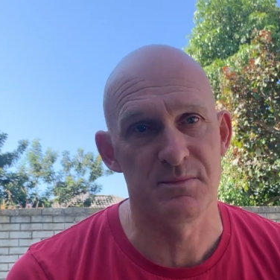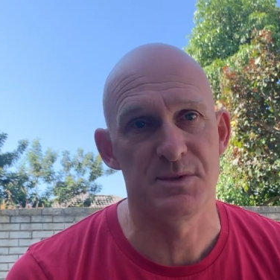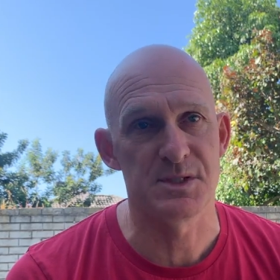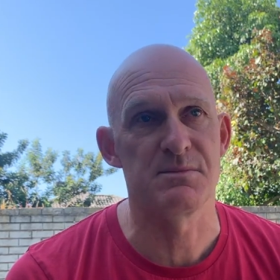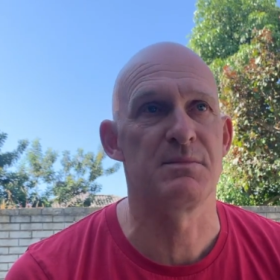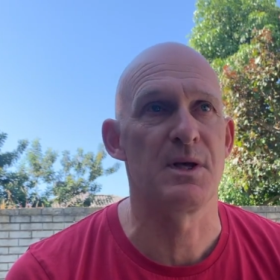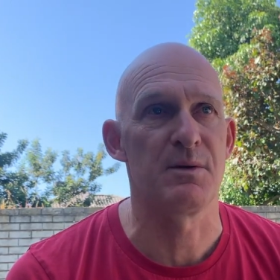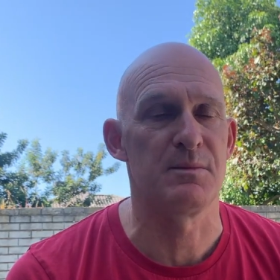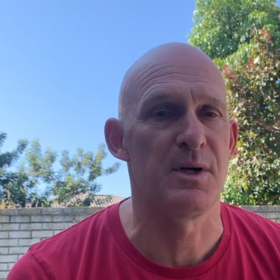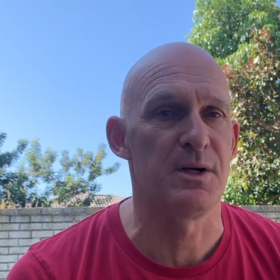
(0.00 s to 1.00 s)
just
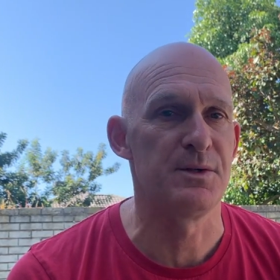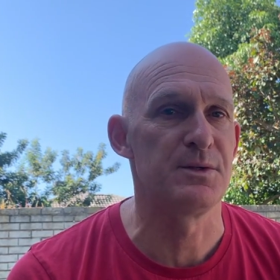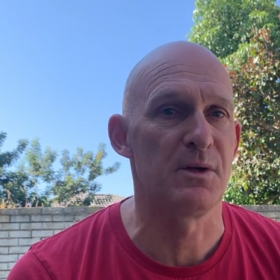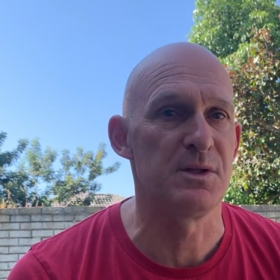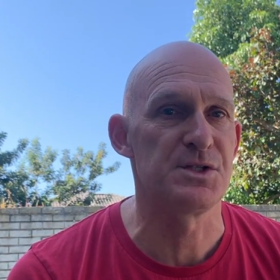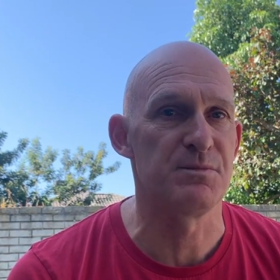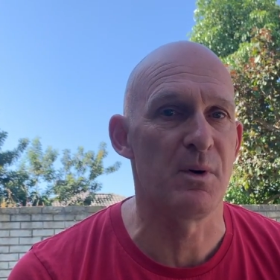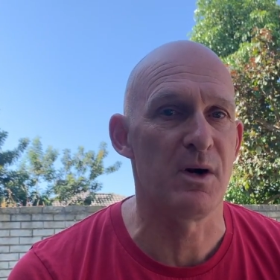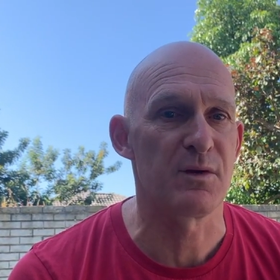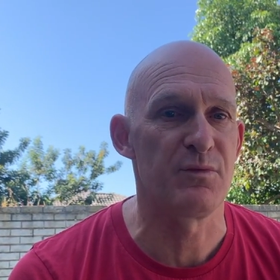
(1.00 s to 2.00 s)
going on my own knowledge of
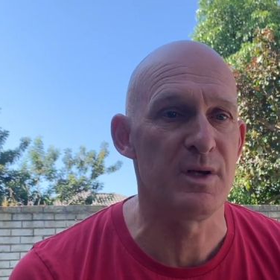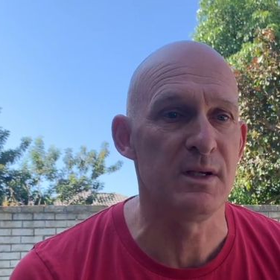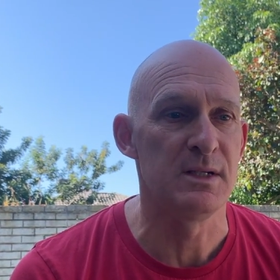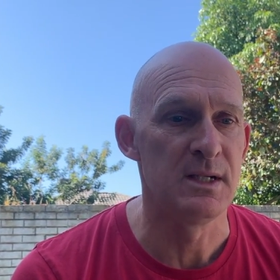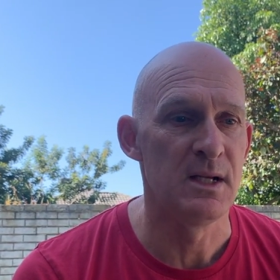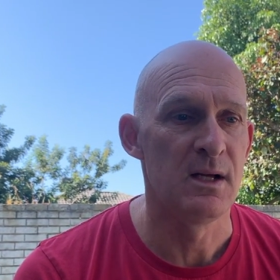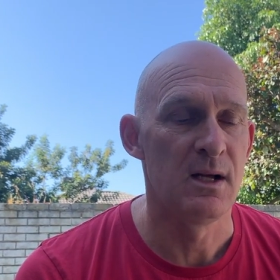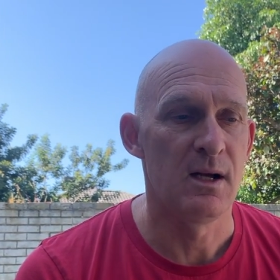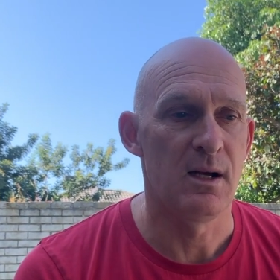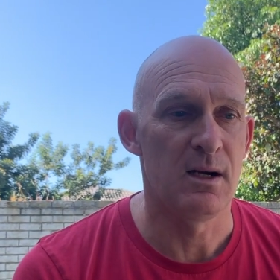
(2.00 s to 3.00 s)
bike fit,
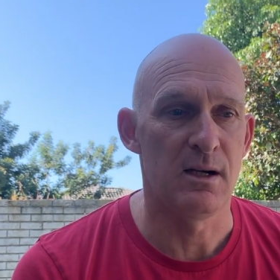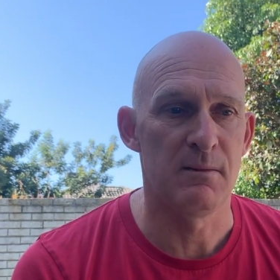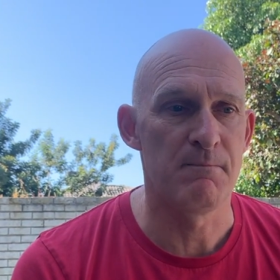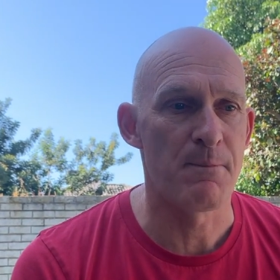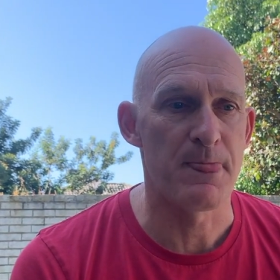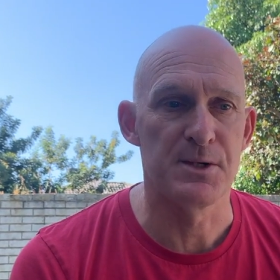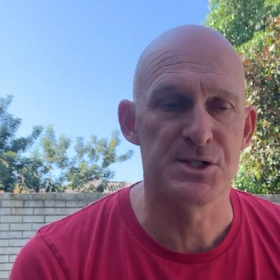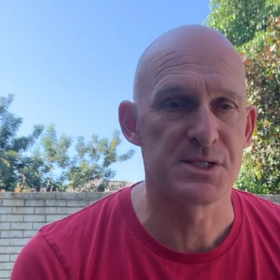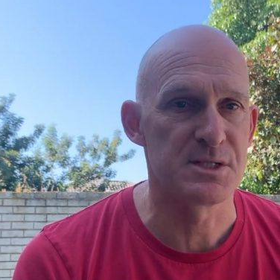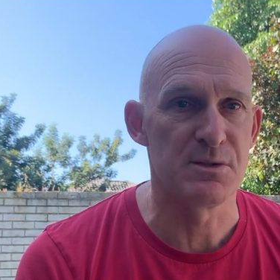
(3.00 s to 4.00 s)

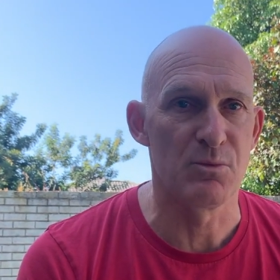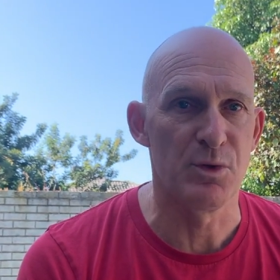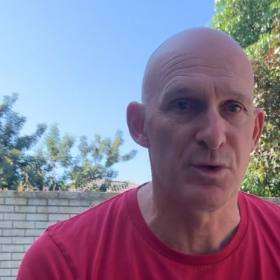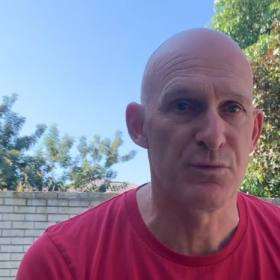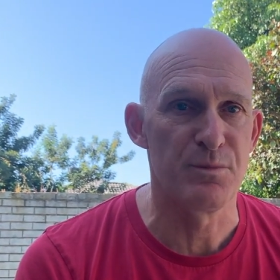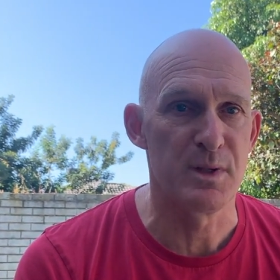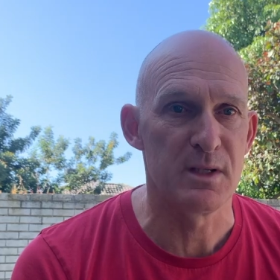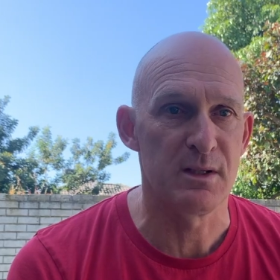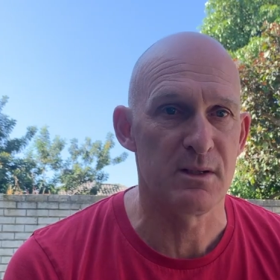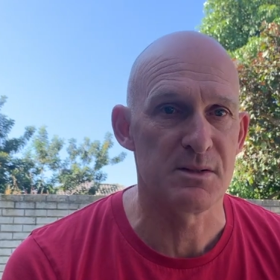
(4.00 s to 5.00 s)
just didn't work for
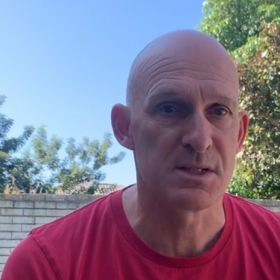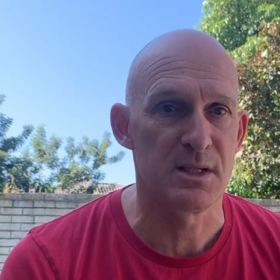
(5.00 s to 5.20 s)
me, and I wasn't